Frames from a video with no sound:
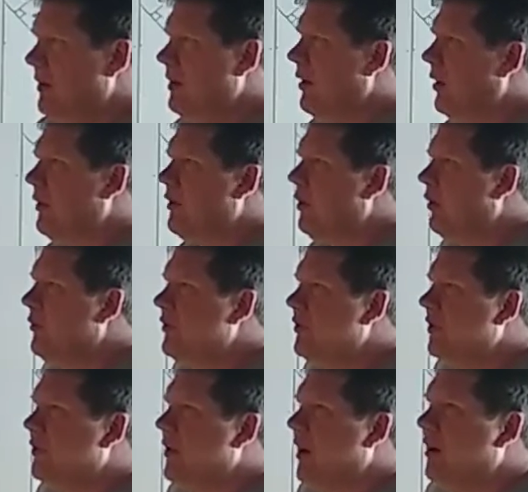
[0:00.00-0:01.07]
You know, the Colts
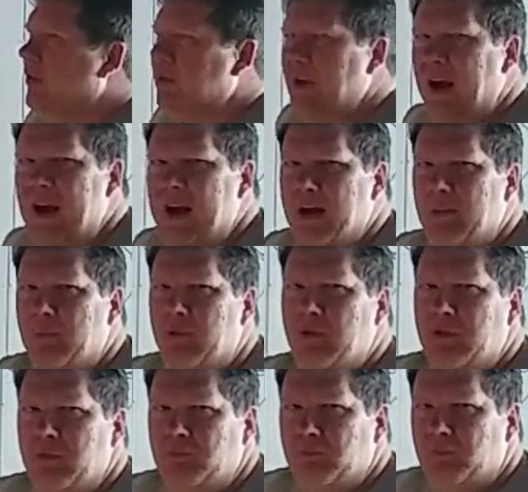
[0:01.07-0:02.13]
just got
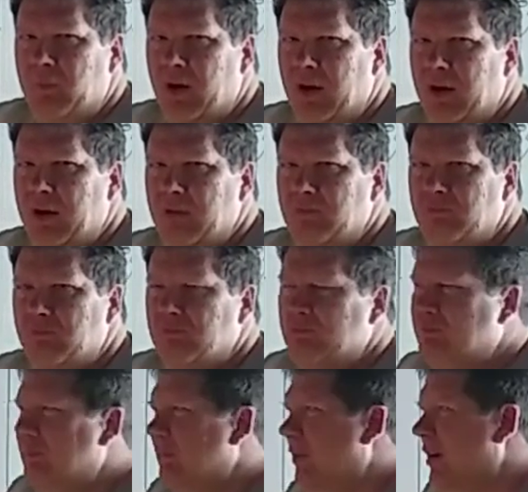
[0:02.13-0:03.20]
hammered by,
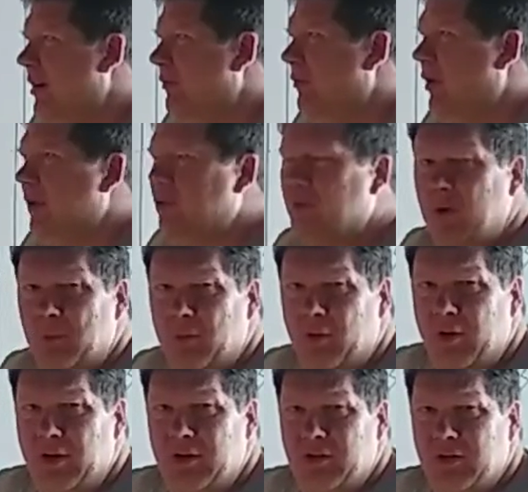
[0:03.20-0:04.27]
well, what, 12
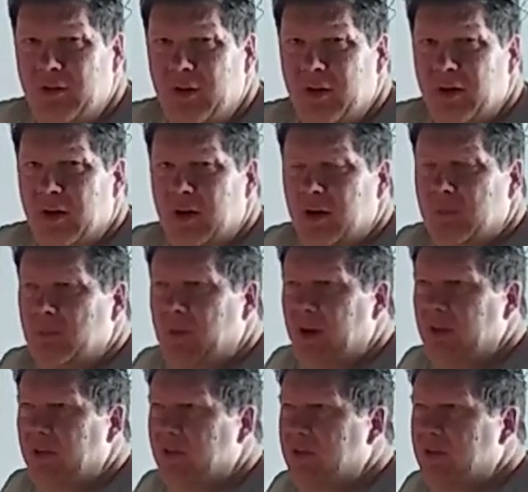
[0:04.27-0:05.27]
points by